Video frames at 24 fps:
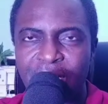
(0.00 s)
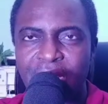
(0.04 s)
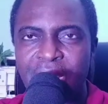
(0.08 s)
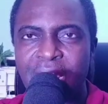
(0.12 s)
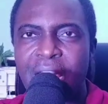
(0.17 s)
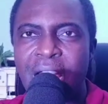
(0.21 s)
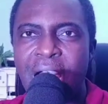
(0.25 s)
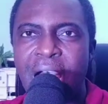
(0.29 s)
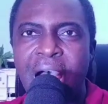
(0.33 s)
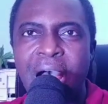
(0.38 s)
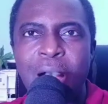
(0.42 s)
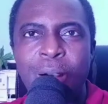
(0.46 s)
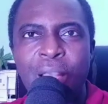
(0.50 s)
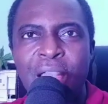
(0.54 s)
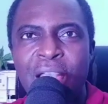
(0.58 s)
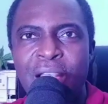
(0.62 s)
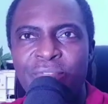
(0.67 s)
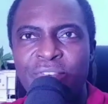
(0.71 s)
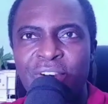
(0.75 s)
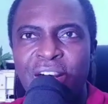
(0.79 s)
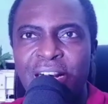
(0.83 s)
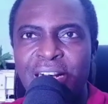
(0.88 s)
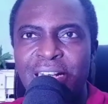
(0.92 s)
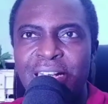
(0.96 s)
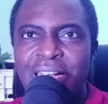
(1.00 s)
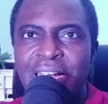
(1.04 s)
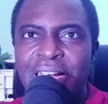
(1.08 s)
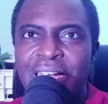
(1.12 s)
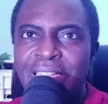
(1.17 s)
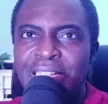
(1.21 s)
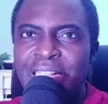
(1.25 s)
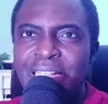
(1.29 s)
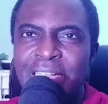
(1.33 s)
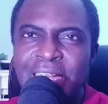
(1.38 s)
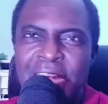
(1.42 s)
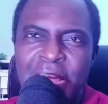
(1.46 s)
However, the
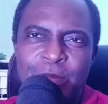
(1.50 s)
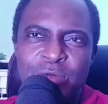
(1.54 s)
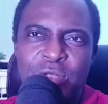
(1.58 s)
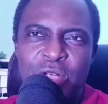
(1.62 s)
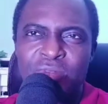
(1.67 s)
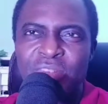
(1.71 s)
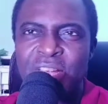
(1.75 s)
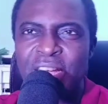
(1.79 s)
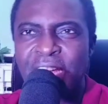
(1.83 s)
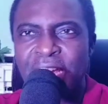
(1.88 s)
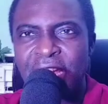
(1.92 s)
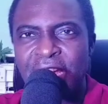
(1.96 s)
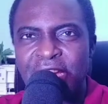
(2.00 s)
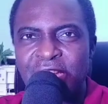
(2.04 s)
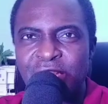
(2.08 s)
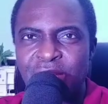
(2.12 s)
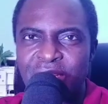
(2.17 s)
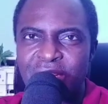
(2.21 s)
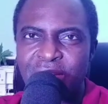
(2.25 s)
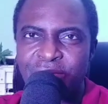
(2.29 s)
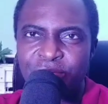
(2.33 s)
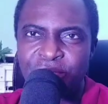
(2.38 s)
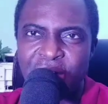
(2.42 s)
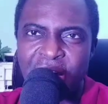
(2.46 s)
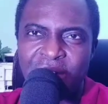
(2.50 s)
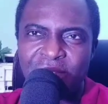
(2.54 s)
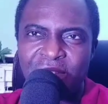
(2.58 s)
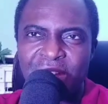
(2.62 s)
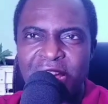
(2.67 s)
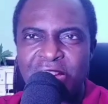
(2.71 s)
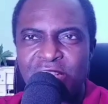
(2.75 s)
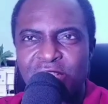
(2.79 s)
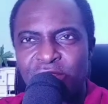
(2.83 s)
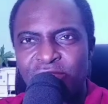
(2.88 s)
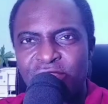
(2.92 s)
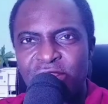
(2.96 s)
names of the keys on the 5 lines
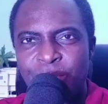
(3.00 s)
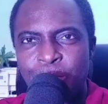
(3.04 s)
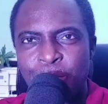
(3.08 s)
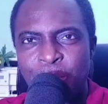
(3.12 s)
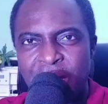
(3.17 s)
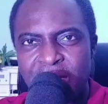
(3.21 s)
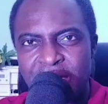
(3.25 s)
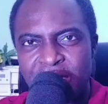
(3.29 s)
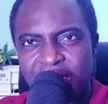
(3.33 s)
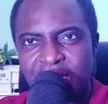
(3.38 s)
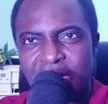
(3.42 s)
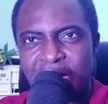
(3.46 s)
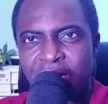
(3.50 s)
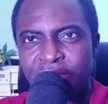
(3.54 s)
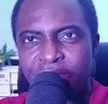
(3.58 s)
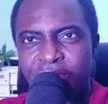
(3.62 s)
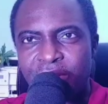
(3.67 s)
of the bass staff,